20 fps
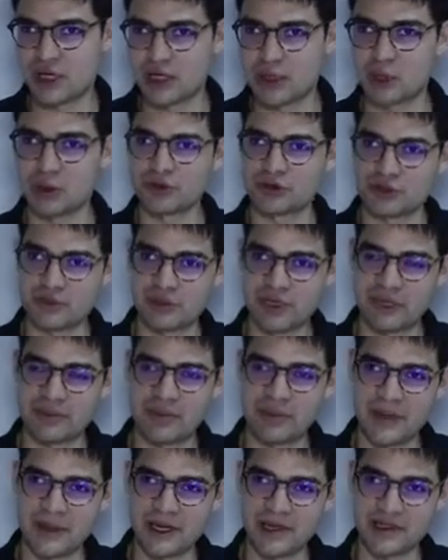long-term
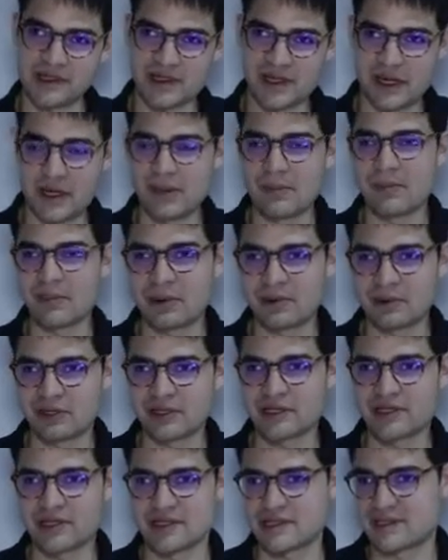campaigns,
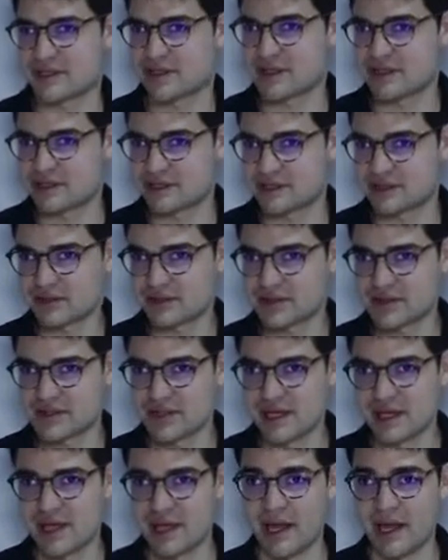permanent installations,